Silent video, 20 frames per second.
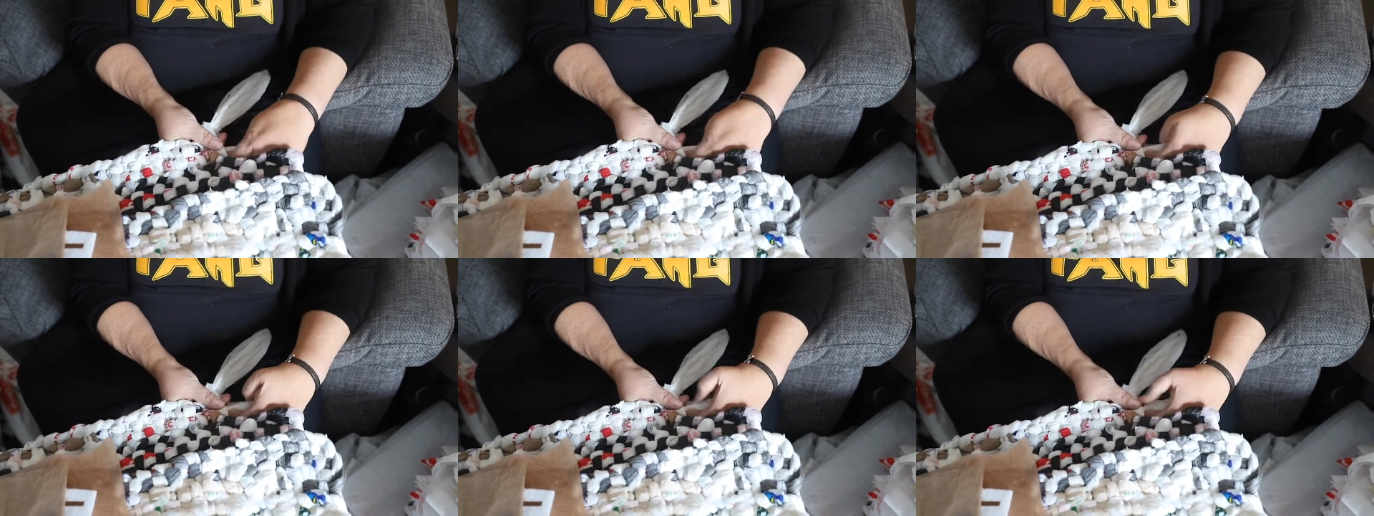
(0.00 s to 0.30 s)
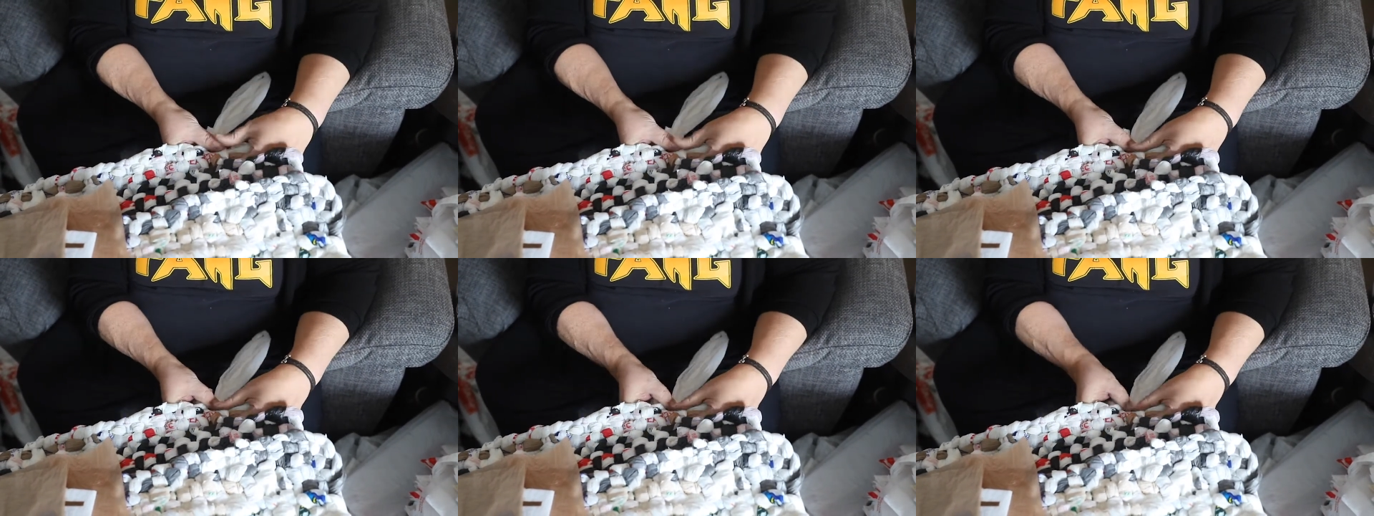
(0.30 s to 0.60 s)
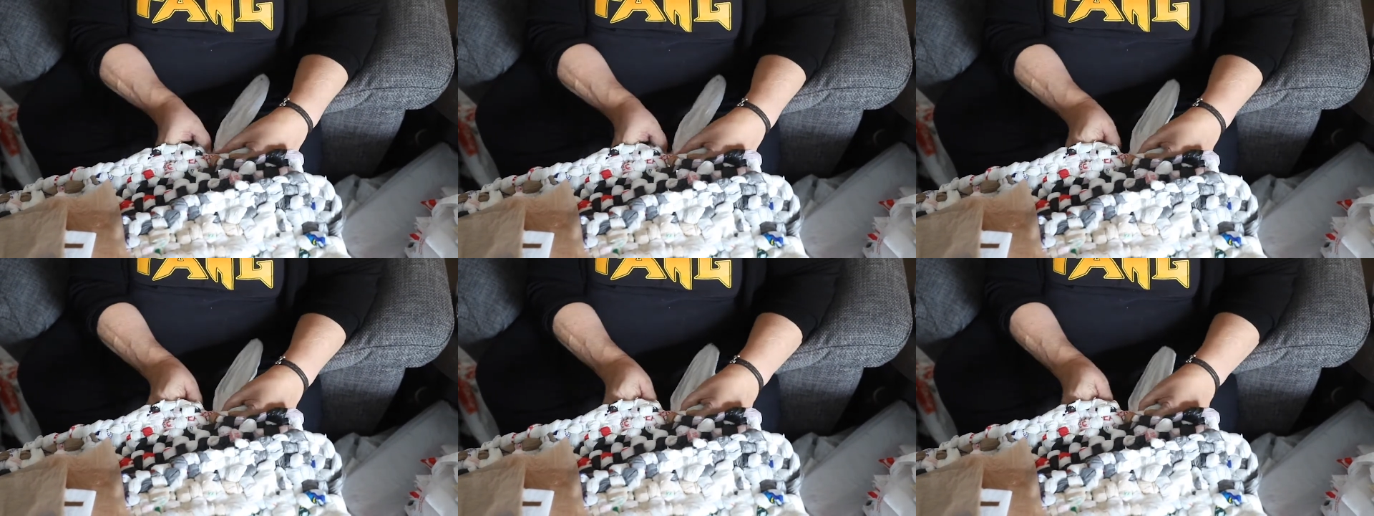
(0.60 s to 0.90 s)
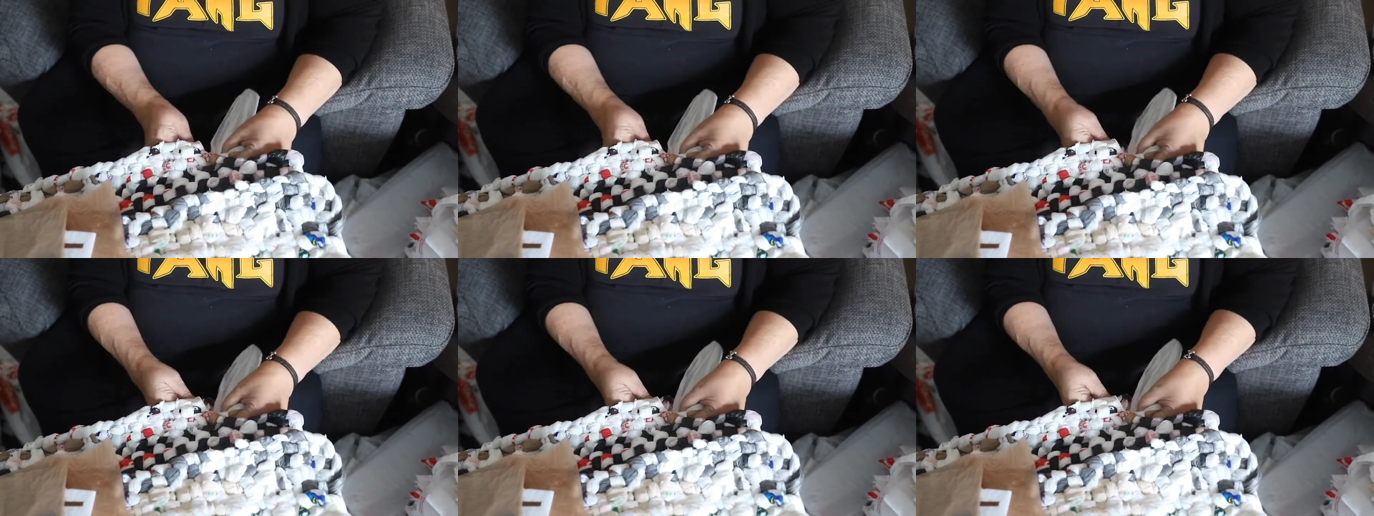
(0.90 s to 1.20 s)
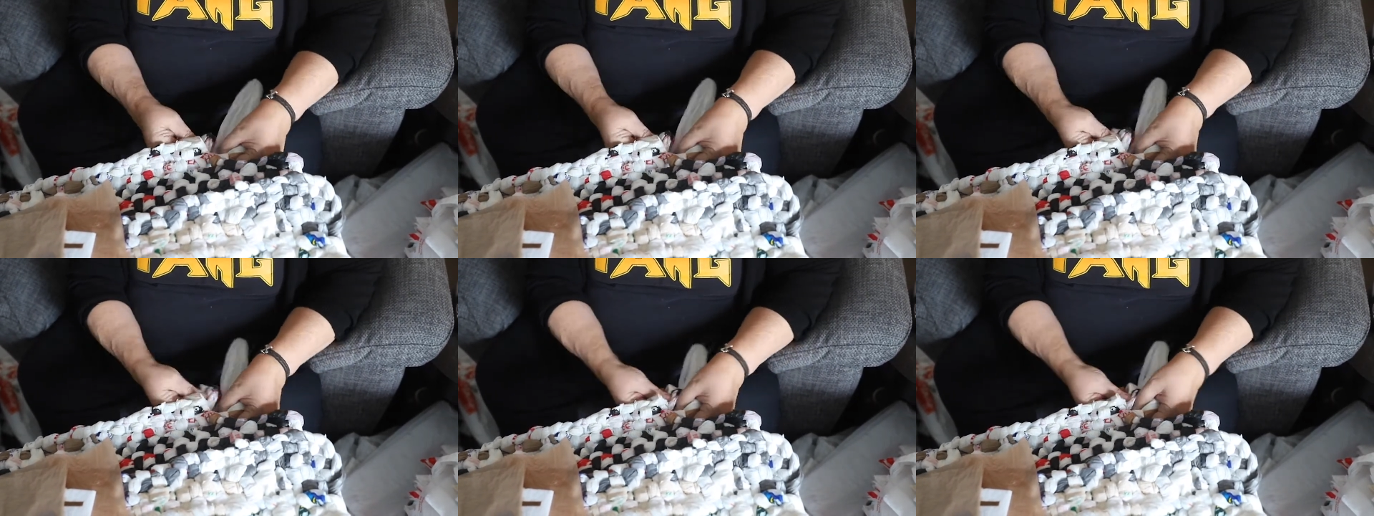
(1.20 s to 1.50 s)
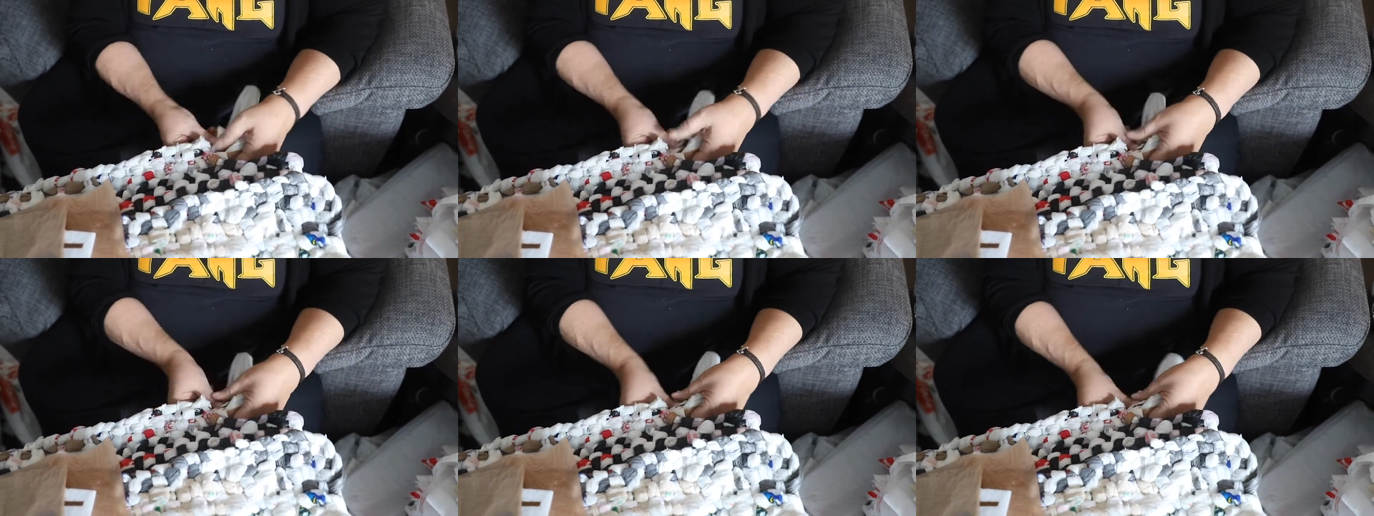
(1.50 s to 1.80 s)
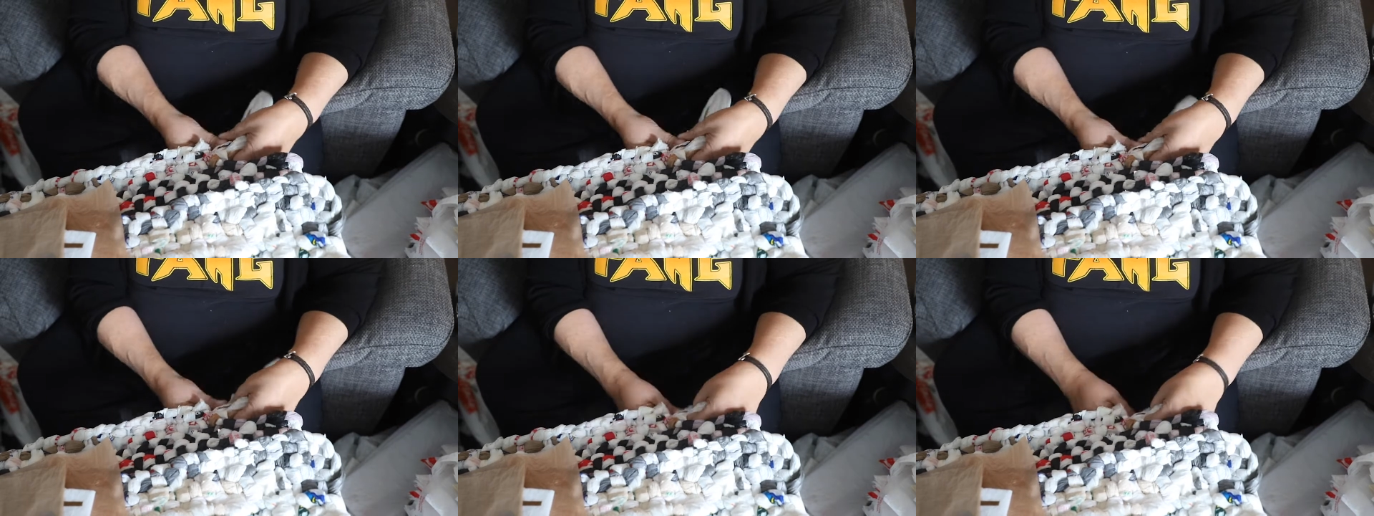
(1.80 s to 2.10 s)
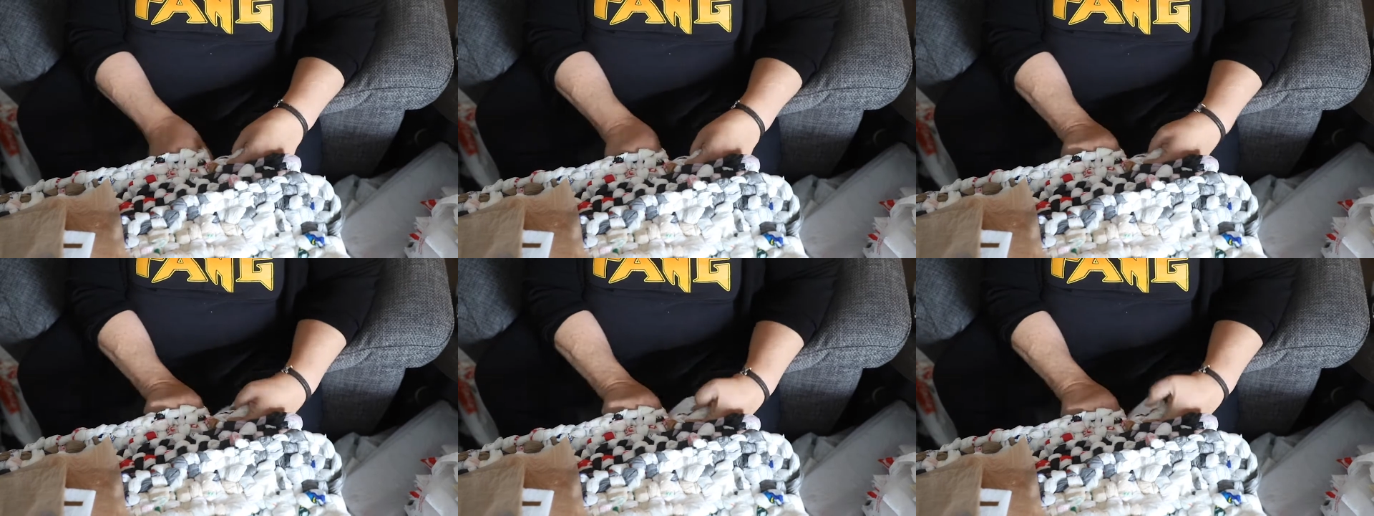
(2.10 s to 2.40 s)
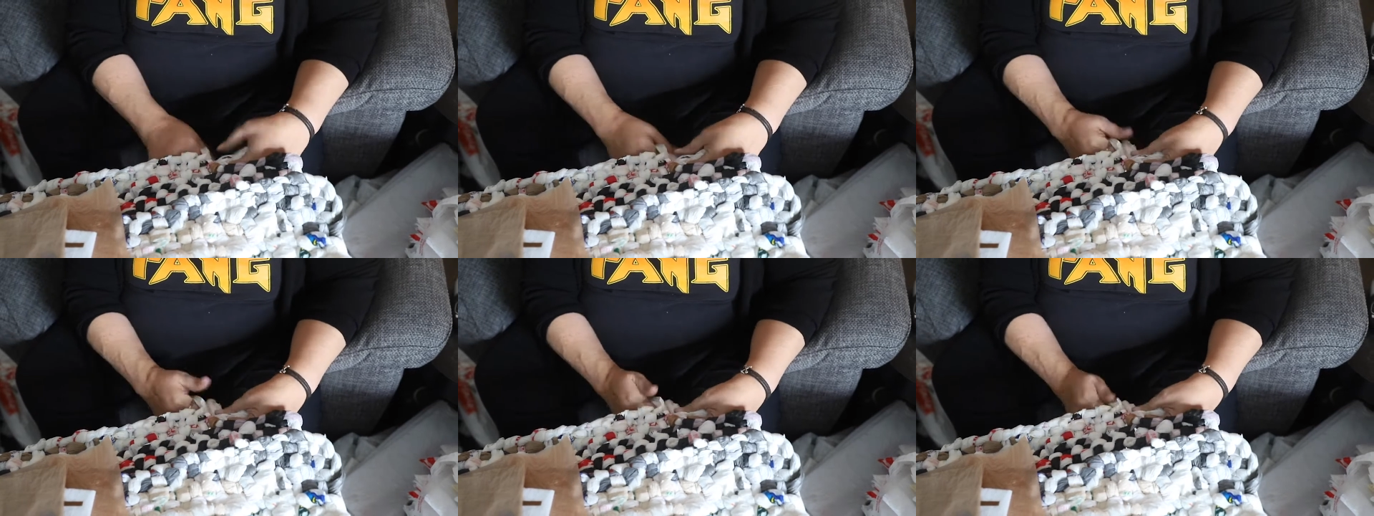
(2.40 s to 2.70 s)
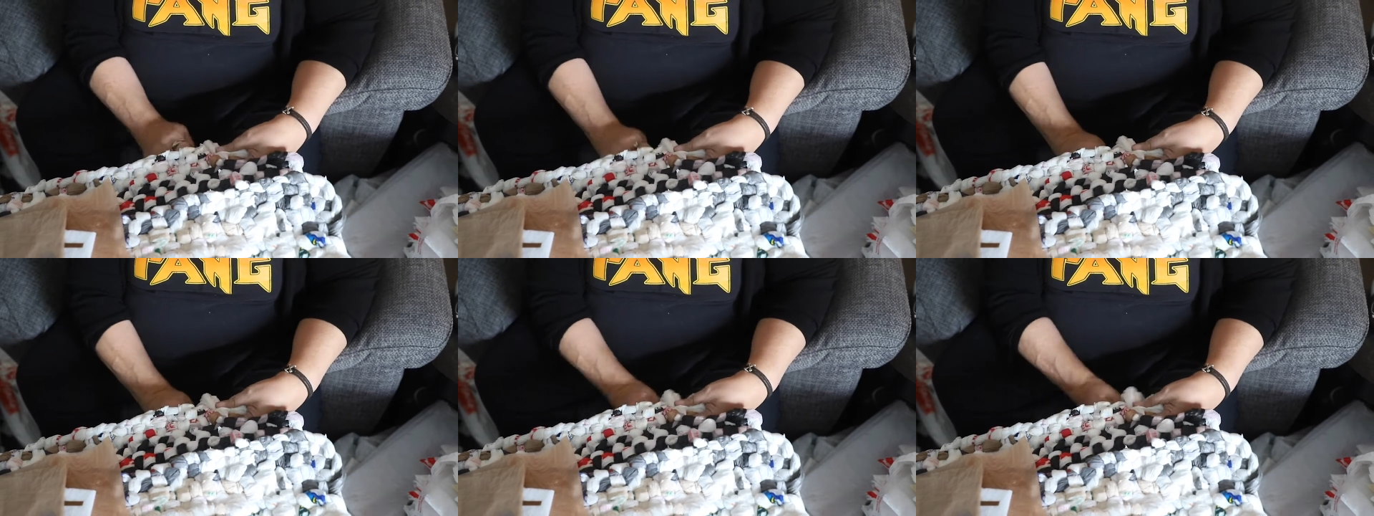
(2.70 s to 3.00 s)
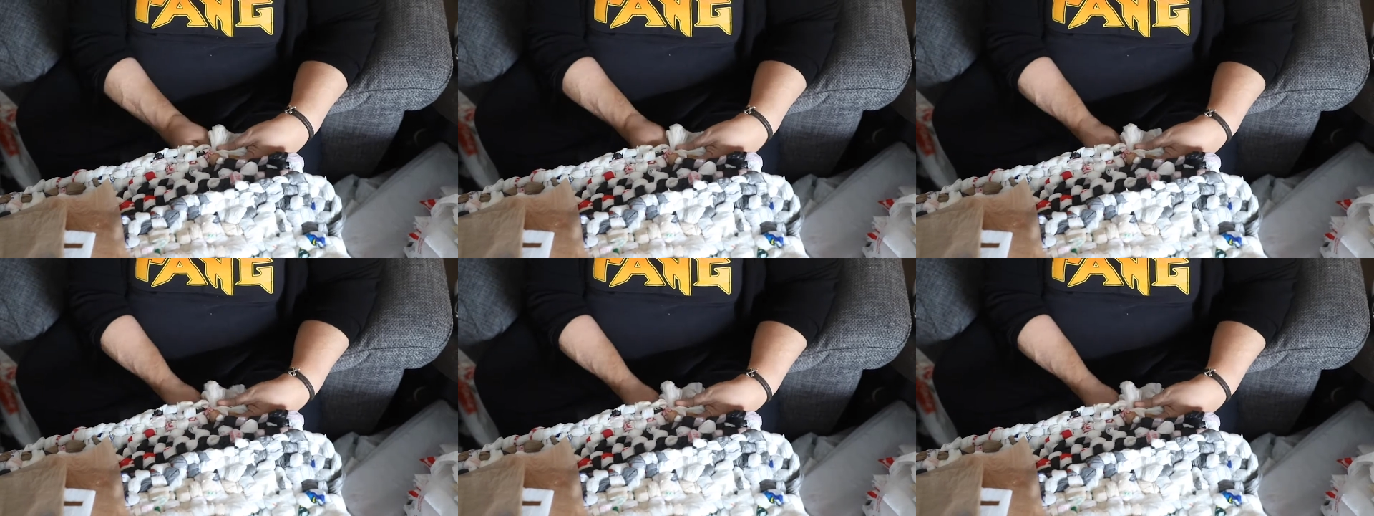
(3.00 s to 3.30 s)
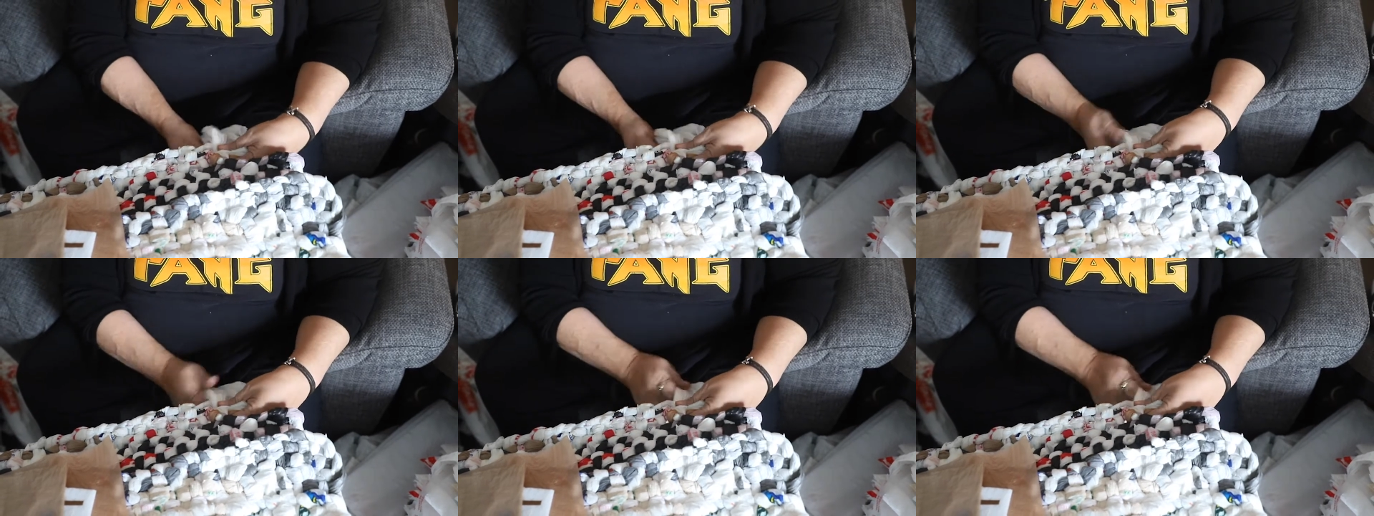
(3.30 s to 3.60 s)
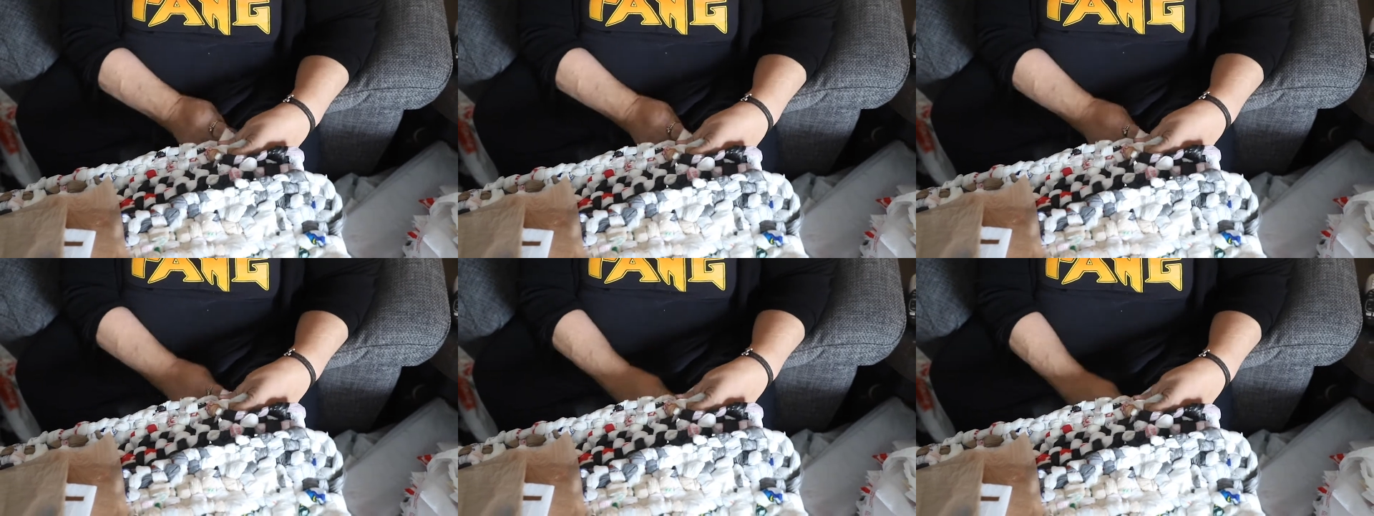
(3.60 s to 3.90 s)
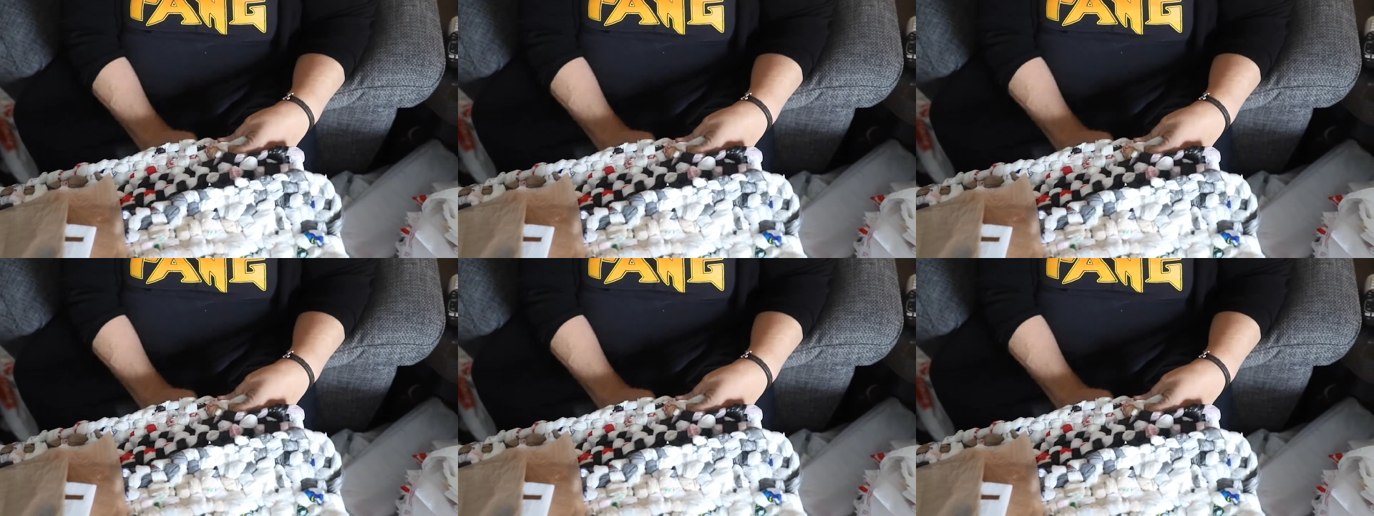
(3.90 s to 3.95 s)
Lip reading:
Nobody's mouth can be seen.